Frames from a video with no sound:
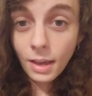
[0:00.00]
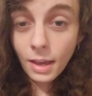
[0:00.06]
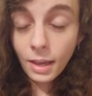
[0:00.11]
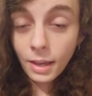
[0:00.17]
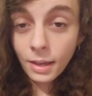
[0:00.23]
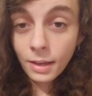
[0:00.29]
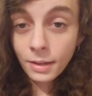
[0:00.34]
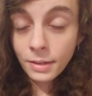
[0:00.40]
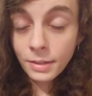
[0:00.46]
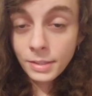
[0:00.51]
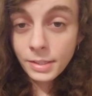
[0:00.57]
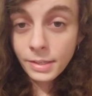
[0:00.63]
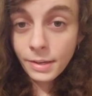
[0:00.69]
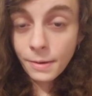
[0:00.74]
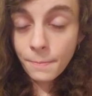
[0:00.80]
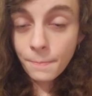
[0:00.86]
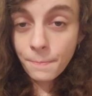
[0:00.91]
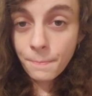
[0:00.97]
And
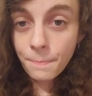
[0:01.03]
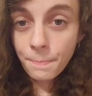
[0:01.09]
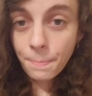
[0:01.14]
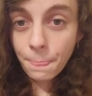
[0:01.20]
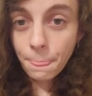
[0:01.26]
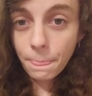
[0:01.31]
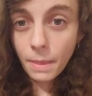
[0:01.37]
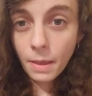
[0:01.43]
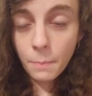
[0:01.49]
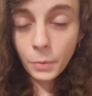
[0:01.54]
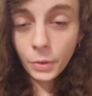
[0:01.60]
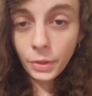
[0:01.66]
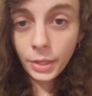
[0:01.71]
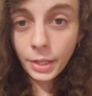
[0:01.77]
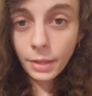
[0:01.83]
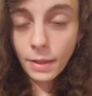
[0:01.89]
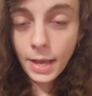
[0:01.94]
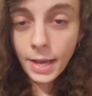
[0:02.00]
um, I'm really
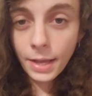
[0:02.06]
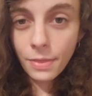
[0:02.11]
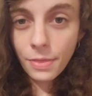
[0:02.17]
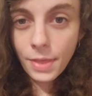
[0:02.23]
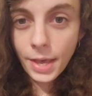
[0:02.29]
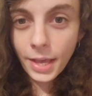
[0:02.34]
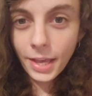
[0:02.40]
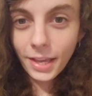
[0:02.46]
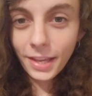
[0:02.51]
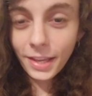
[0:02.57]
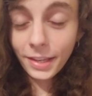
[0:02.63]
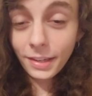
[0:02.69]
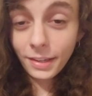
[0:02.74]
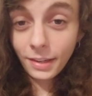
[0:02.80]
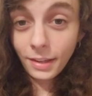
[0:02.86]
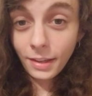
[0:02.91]
glad that